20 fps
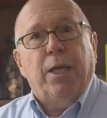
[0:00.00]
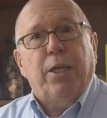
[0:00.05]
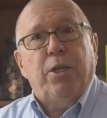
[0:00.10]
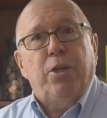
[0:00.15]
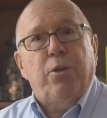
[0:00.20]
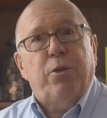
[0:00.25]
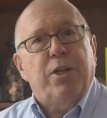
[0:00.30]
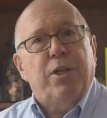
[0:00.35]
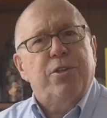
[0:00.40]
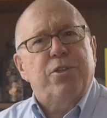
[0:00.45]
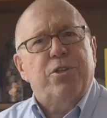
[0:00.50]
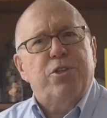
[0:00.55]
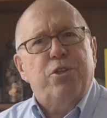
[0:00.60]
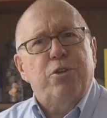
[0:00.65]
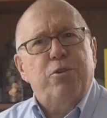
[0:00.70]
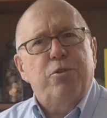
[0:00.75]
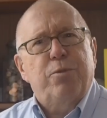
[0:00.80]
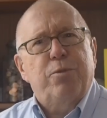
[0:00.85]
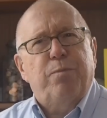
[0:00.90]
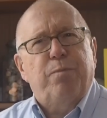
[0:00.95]
you can
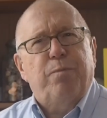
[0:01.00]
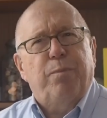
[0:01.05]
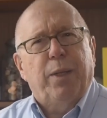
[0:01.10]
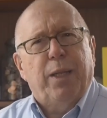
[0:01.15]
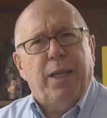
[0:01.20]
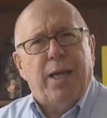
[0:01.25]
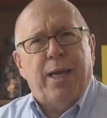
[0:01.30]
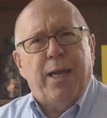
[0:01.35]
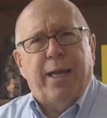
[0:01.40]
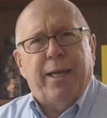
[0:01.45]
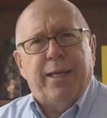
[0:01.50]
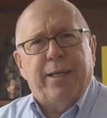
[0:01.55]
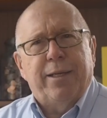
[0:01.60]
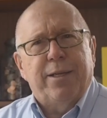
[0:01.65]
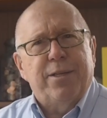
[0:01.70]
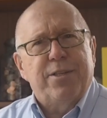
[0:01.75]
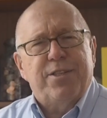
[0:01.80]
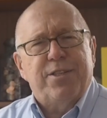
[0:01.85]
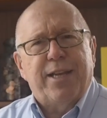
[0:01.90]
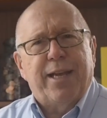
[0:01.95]
shoot blind
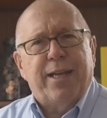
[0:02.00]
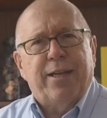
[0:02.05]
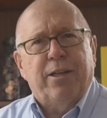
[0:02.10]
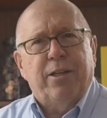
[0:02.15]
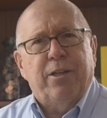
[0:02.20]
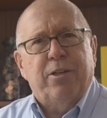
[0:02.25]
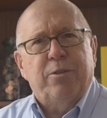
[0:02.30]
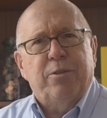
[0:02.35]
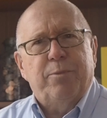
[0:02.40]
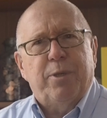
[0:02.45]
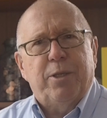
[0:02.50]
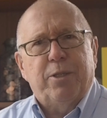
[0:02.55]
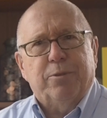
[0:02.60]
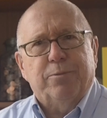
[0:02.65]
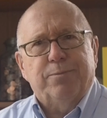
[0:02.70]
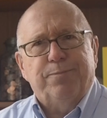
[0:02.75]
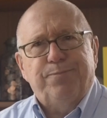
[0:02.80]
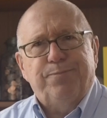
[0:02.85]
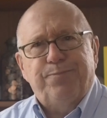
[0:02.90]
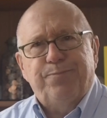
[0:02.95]
in standalone mode.